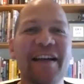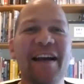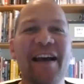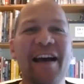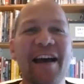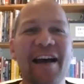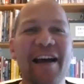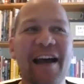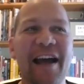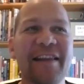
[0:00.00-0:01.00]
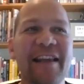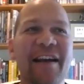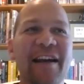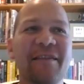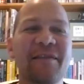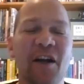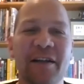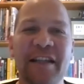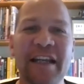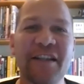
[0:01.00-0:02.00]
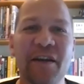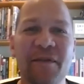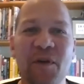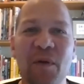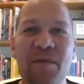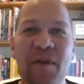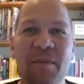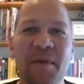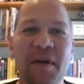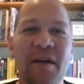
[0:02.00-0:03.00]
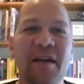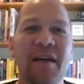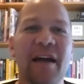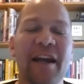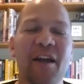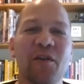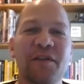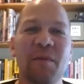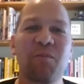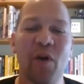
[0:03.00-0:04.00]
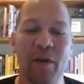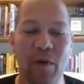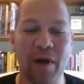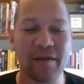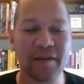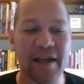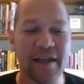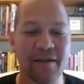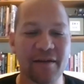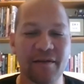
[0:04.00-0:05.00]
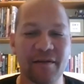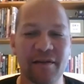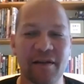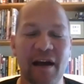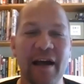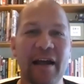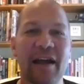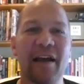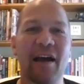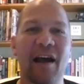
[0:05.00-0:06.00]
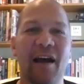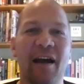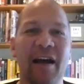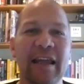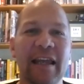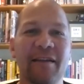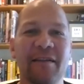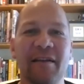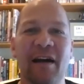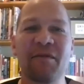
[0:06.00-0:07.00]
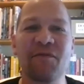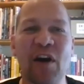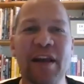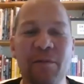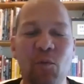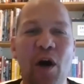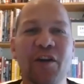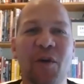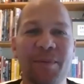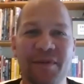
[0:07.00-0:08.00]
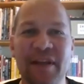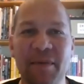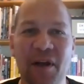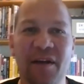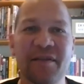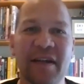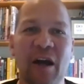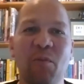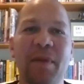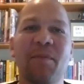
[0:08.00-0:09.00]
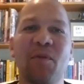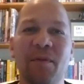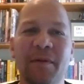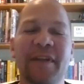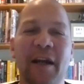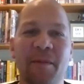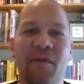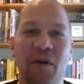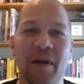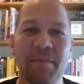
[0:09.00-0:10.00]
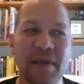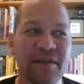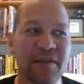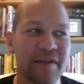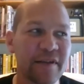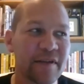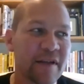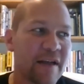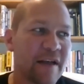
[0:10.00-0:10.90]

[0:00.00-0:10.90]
and then I started teaching a few of them, and it got to the point where I was like, I I I was running workshops and seminars to help people set up their online businesses,